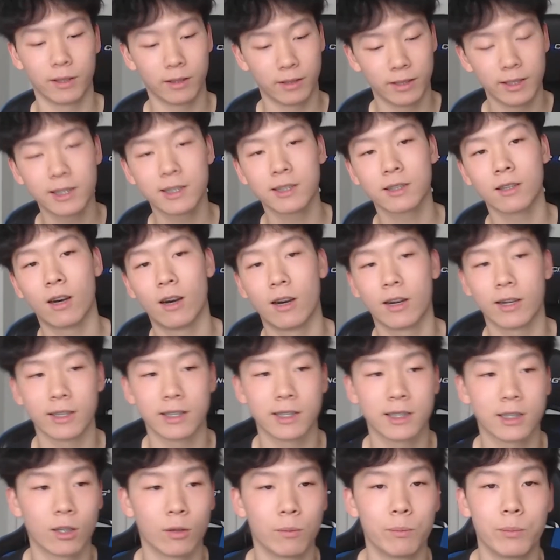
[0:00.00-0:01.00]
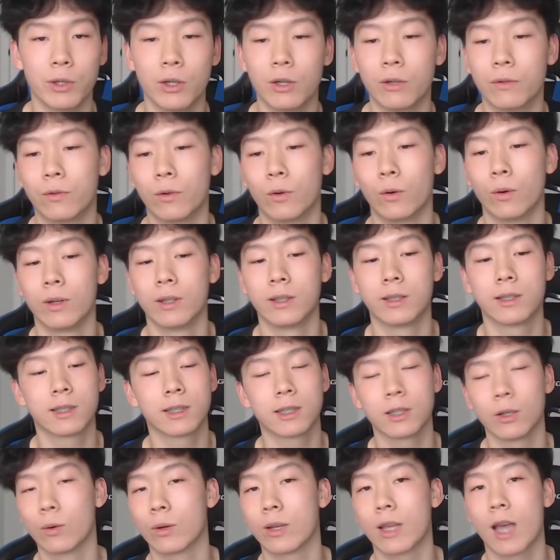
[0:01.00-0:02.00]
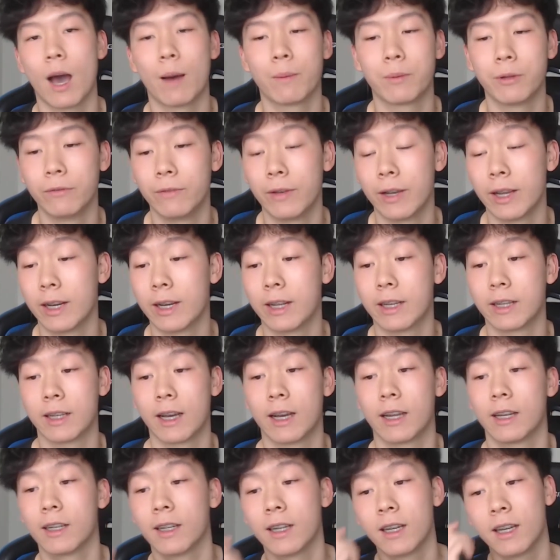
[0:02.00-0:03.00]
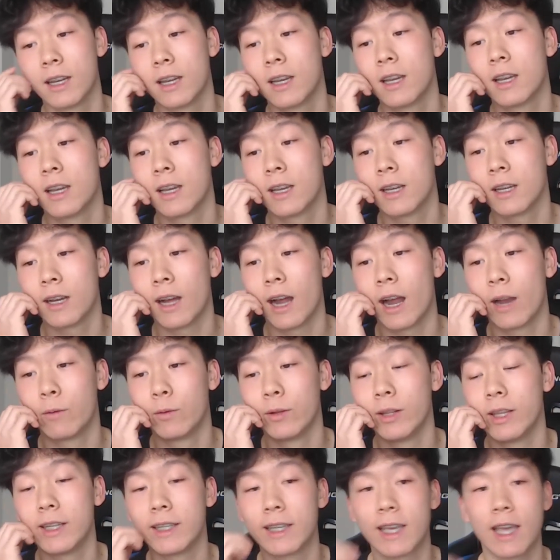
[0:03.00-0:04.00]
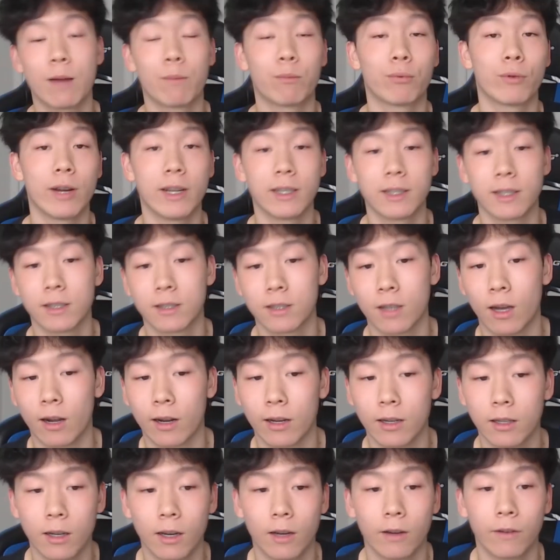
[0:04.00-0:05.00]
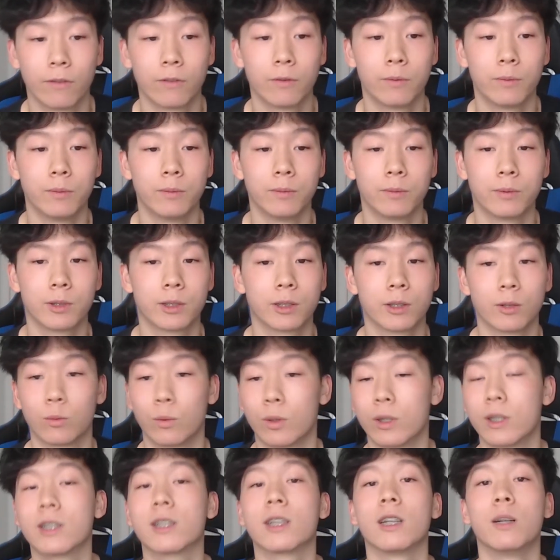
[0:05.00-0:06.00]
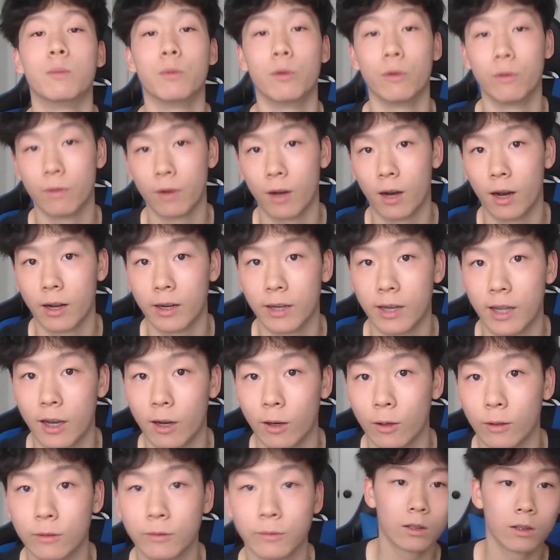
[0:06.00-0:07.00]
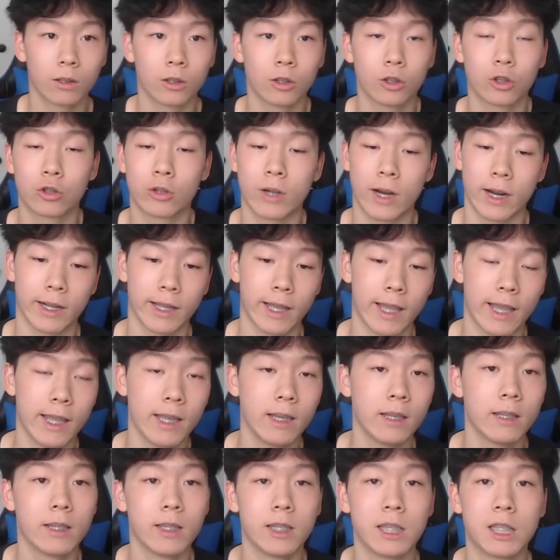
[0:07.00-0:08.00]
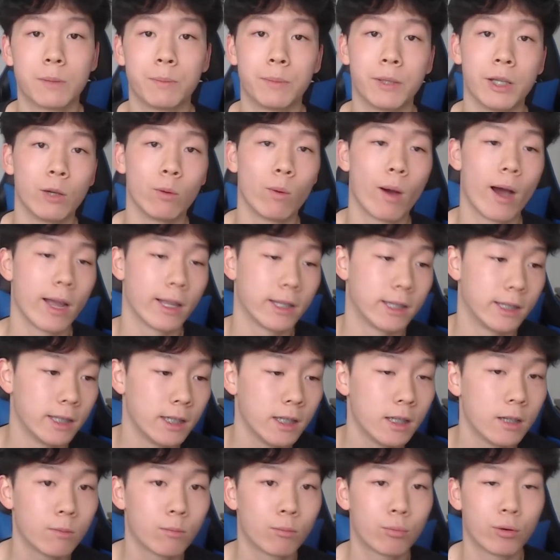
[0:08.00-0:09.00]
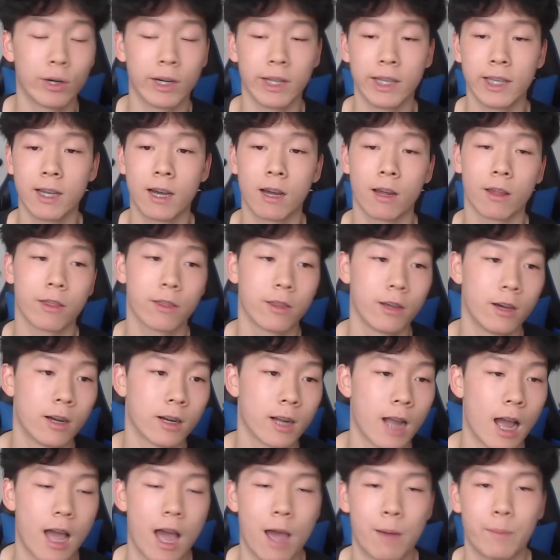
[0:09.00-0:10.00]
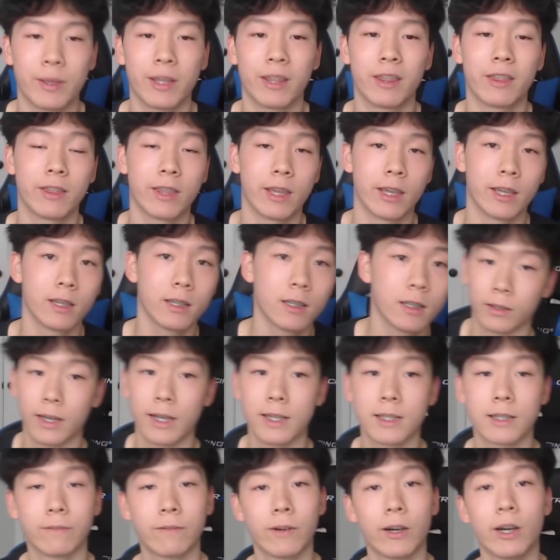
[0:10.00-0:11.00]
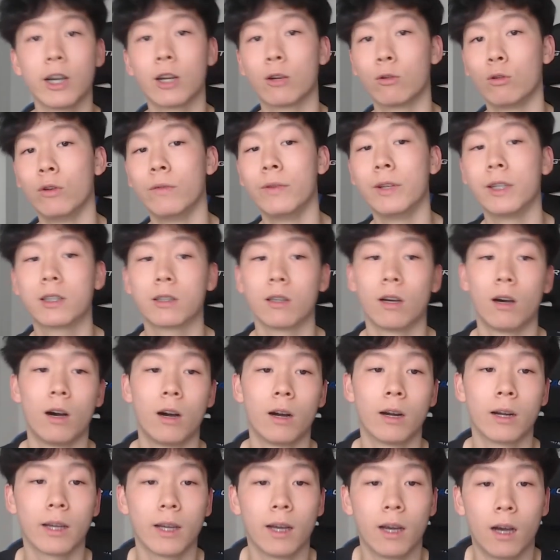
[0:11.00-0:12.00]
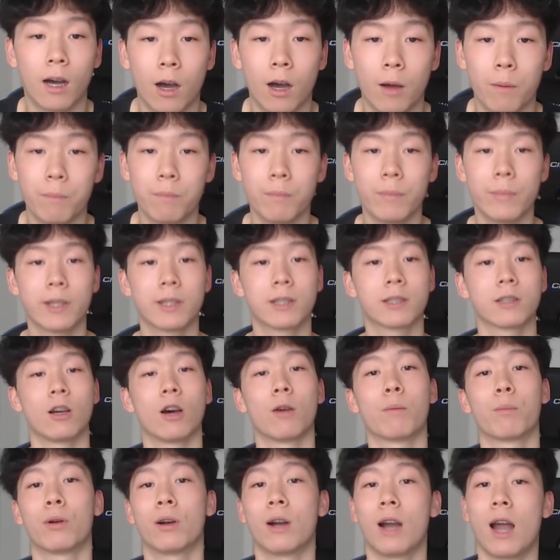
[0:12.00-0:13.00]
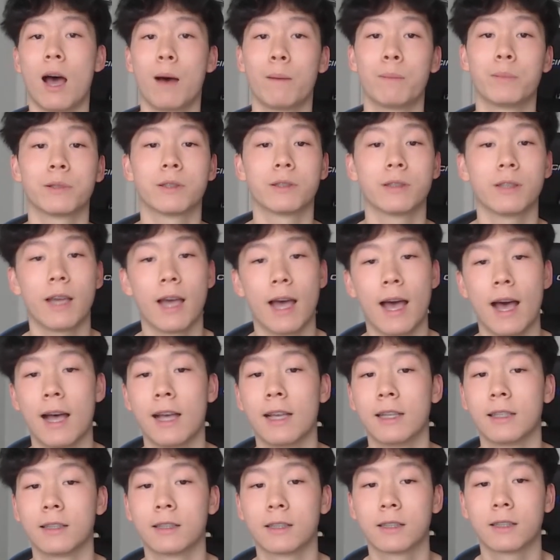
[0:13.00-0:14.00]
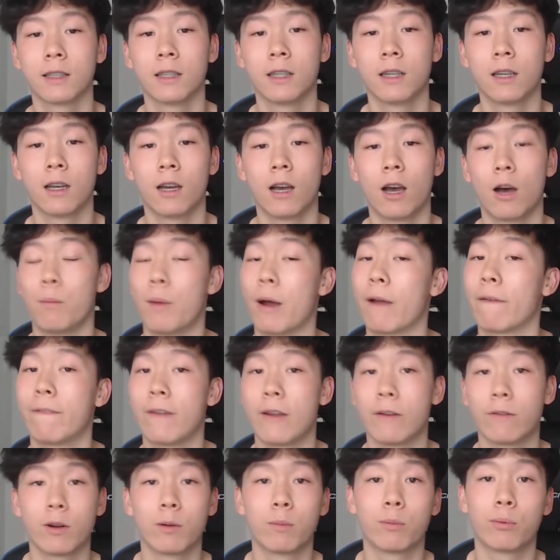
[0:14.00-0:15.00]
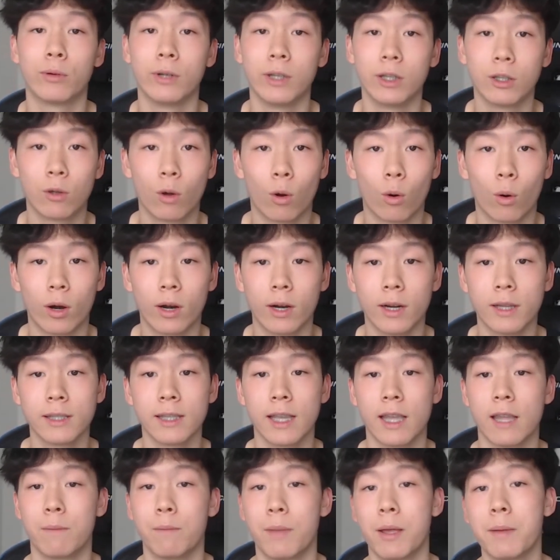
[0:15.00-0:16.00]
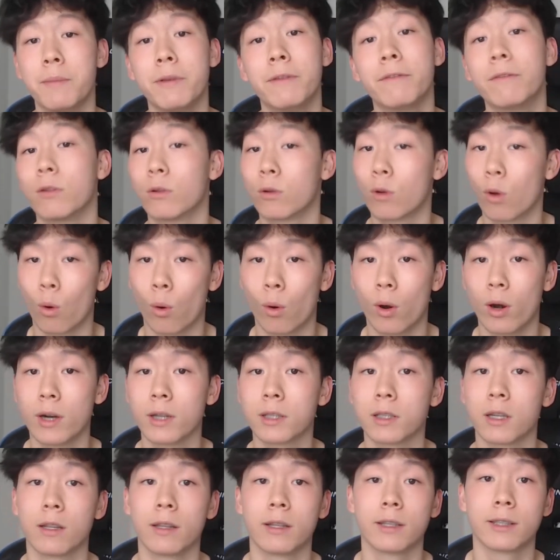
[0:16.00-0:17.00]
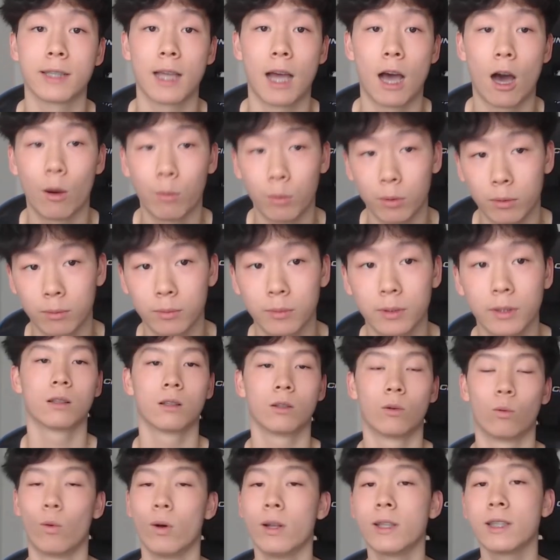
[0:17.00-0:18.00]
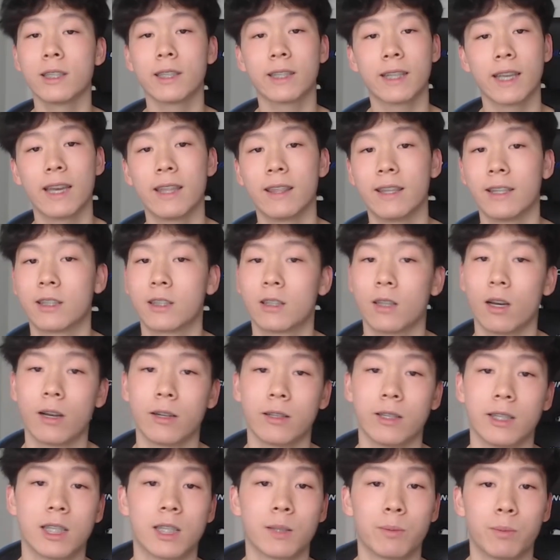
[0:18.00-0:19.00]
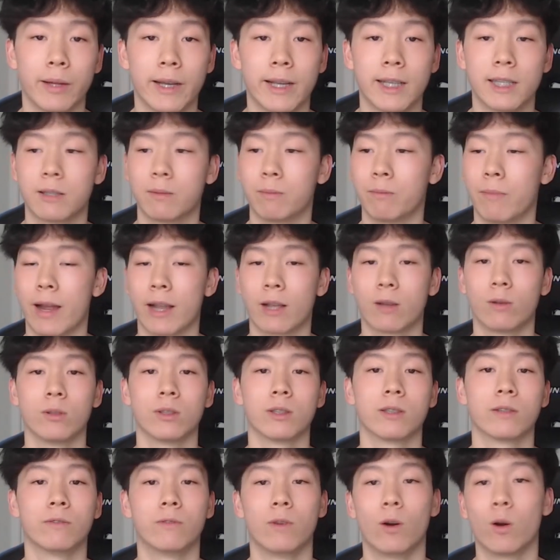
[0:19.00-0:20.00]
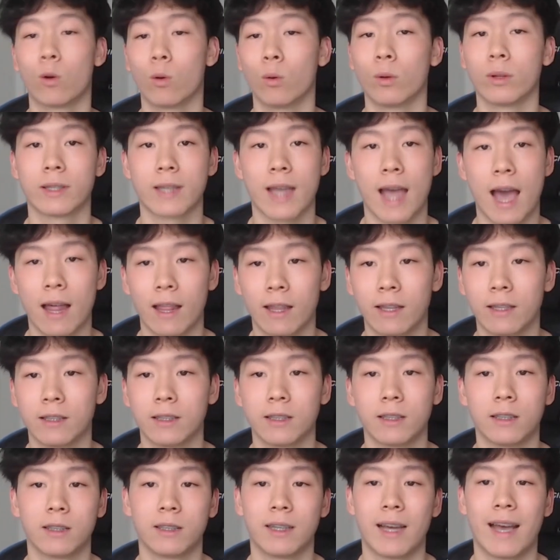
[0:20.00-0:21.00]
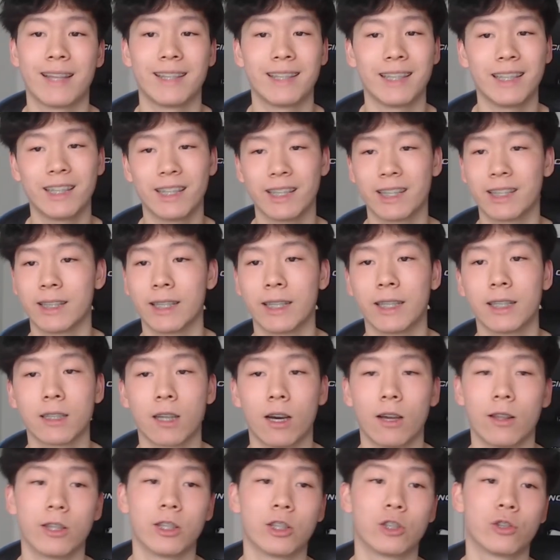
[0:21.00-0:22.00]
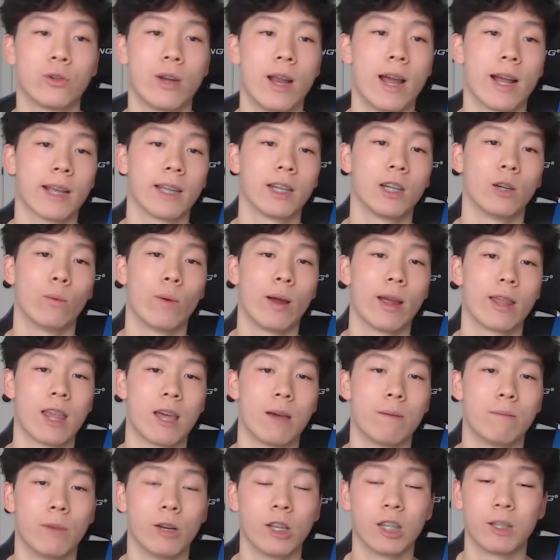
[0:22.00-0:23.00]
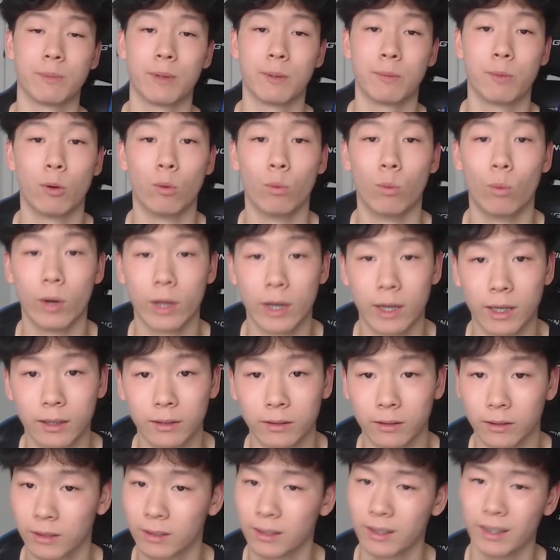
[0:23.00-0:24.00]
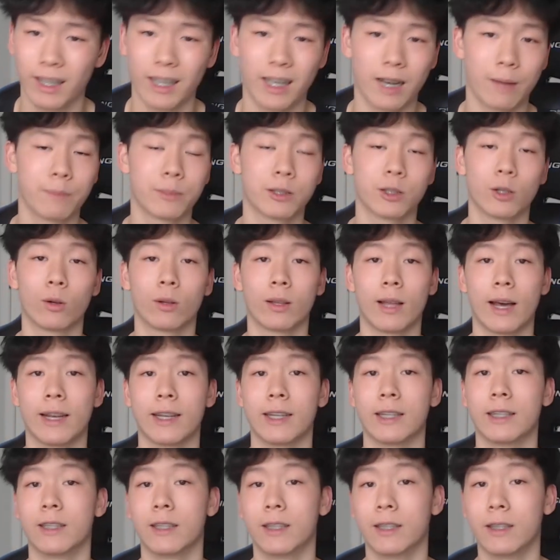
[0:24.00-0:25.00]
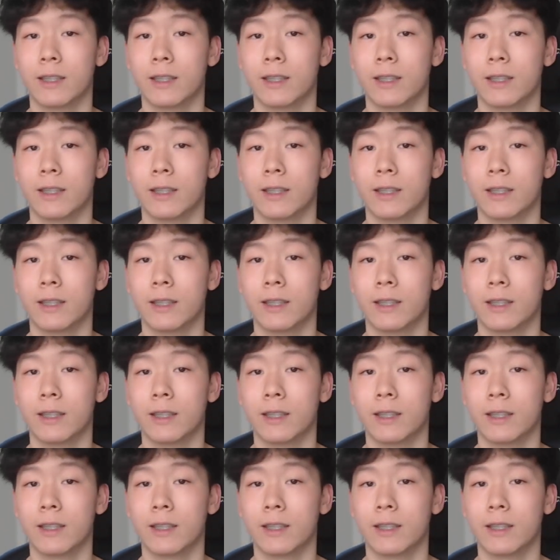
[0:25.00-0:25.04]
this song is so beautiful, it's so captivating. I really can't praise this song enough, so we're just gonna move on now. Track 8 is PYT, Pretty Young Thug, I mean Thing. It's a very groovy song. This song perhaps has my favorite pre-chorus and maybe even chorus on this album. Once again, this song displays Michael's vocal talent as he just sings on this track in a way that most people wouldn't. And I'm so glad he did